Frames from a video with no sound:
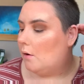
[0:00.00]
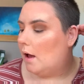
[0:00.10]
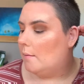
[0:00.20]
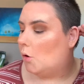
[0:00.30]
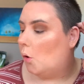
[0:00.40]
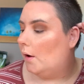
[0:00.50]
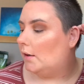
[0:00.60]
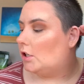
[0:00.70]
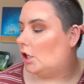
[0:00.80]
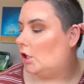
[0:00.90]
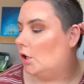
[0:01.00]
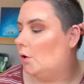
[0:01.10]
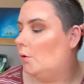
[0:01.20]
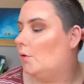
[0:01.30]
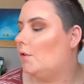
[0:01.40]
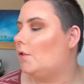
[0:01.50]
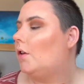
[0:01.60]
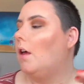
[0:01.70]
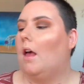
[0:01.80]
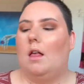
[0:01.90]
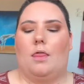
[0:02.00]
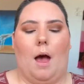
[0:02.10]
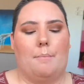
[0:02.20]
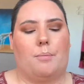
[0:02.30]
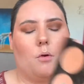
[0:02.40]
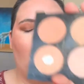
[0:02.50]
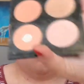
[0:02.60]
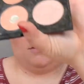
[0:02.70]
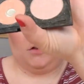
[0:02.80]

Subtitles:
I'm going to use that bronze